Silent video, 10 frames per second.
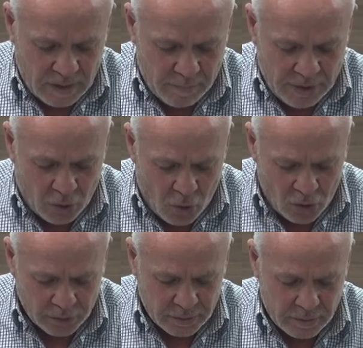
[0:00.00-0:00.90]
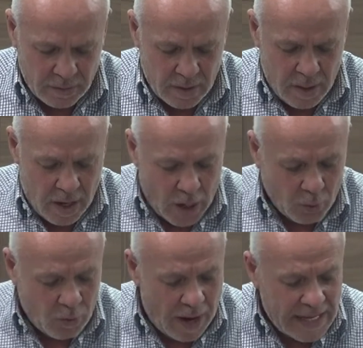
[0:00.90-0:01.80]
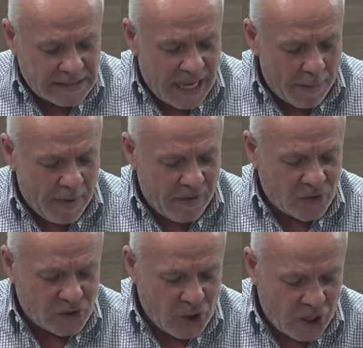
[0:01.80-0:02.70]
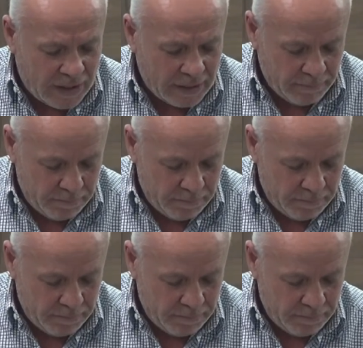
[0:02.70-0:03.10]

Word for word: Behold, I will rise up adversary